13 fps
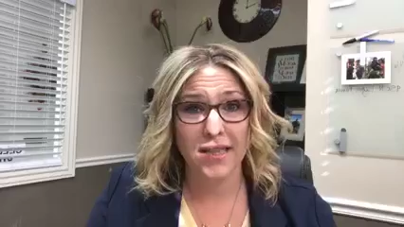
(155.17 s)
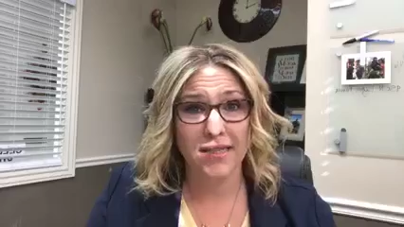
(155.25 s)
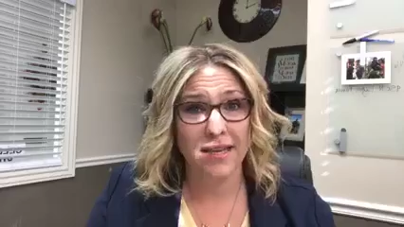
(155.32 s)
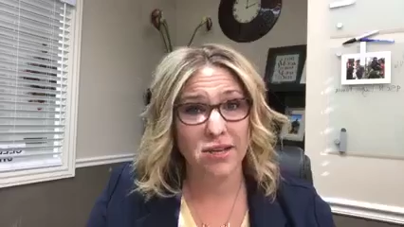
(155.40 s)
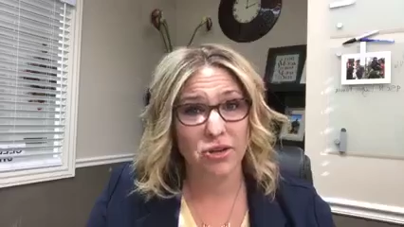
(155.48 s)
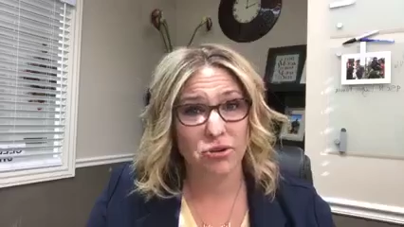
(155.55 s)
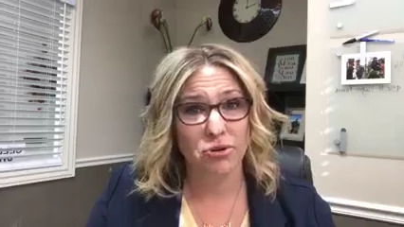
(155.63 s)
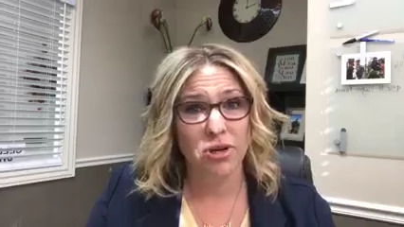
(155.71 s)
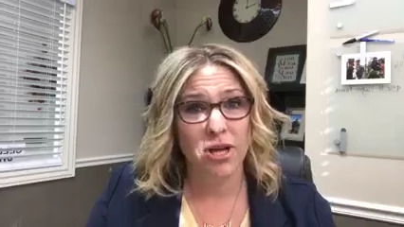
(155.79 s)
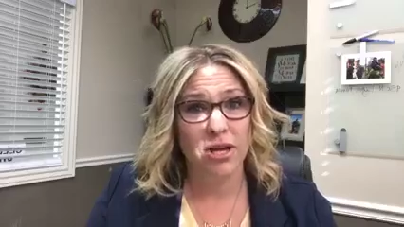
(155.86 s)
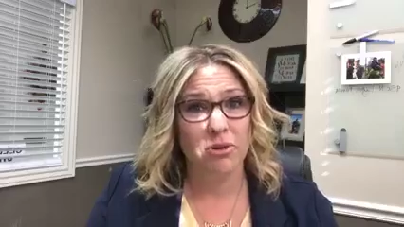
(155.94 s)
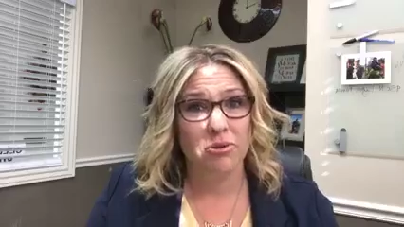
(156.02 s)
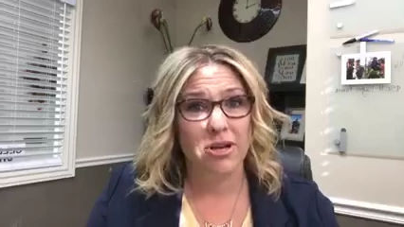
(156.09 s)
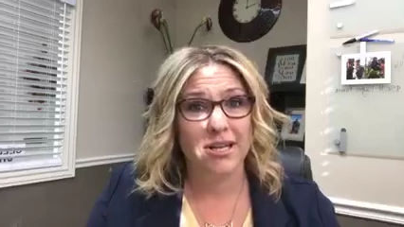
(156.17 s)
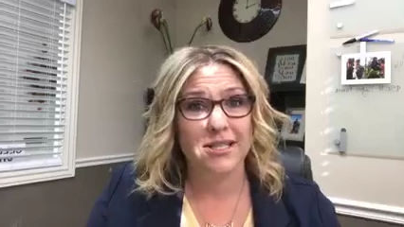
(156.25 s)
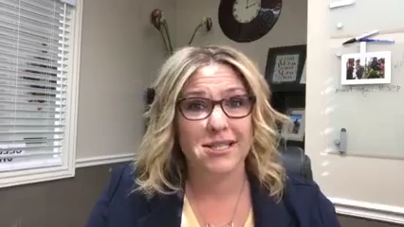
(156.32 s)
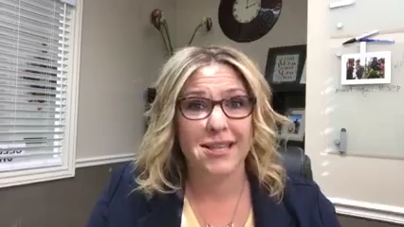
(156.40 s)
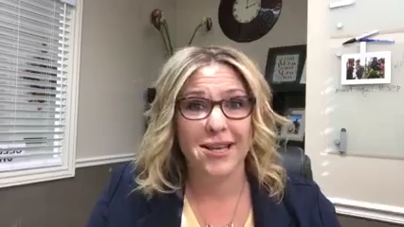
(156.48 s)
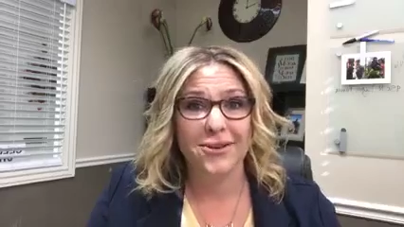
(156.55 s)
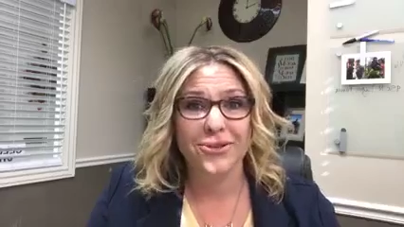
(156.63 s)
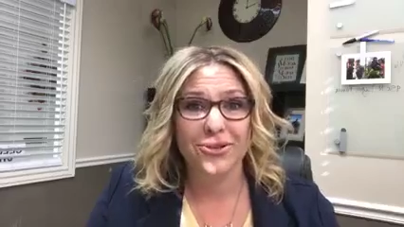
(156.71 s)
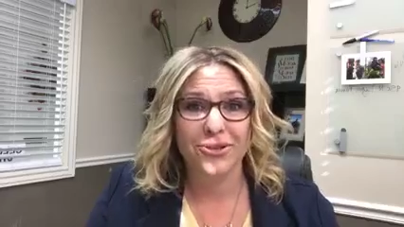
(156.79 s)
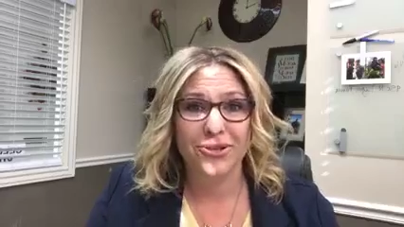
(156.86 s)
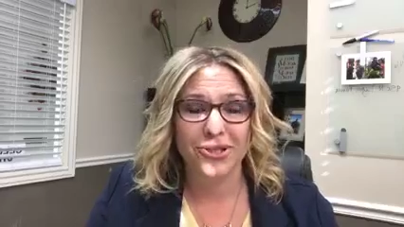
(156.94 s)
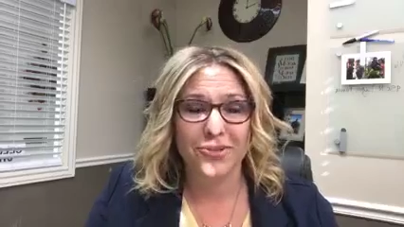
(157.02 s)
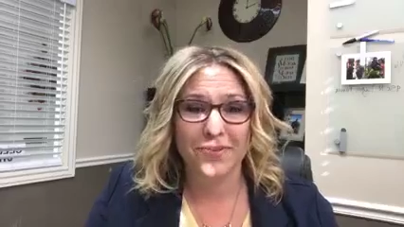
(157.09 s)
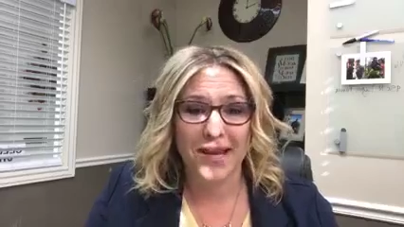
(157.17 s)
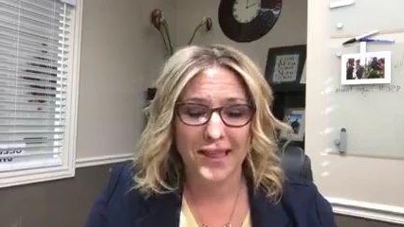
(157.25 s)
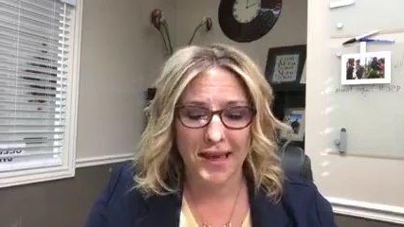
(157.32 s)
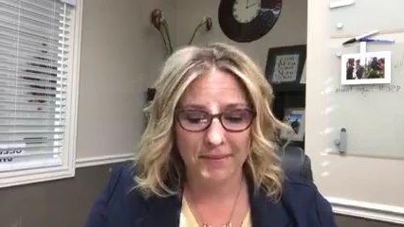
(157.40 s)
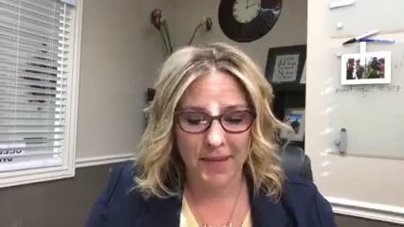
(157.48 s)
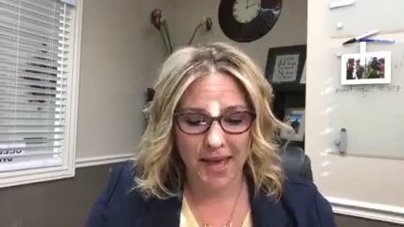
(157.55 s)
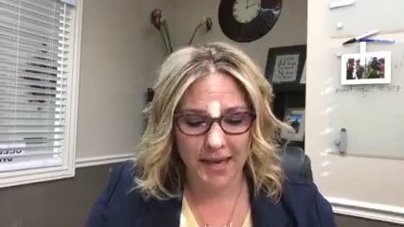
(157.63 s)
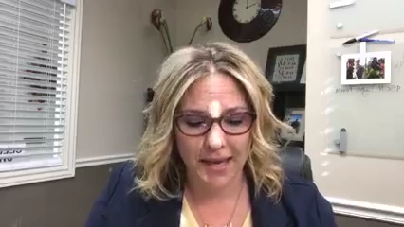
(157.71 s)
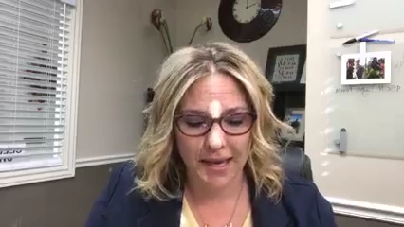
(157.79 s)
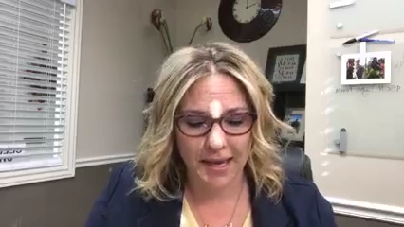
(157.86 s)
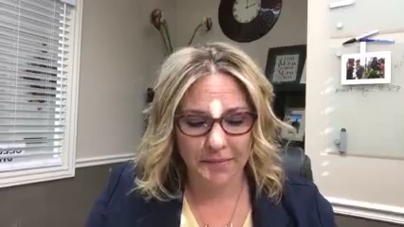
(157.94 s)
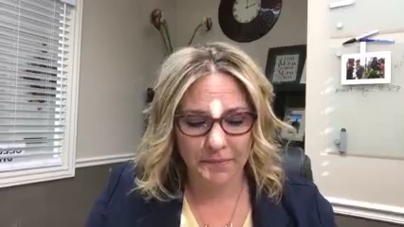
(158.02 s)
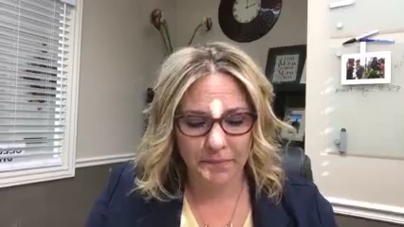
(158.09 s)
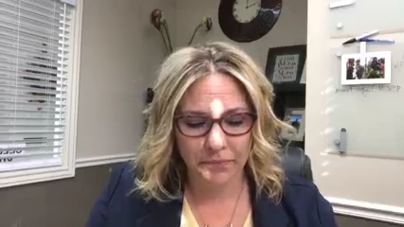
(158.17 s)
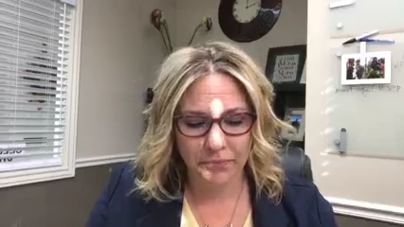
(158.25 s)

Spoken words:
And then when it sells, you just pay that back again.